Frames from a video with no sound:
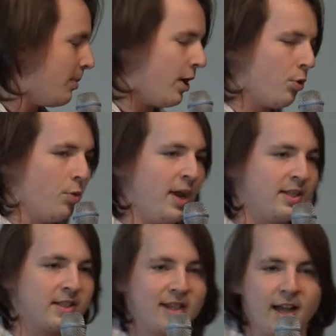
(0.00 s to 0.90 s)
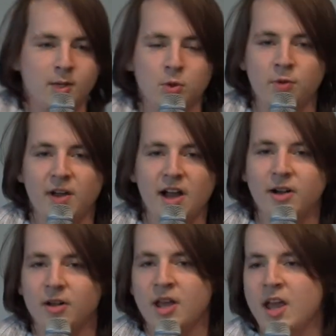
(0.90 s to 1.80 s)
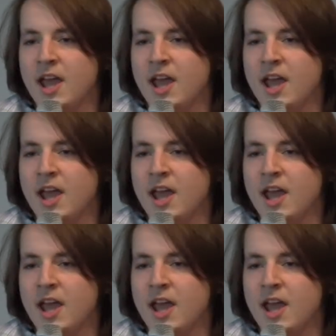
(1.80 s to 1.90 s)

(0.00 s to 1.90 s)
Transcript: my roommate decided to move out.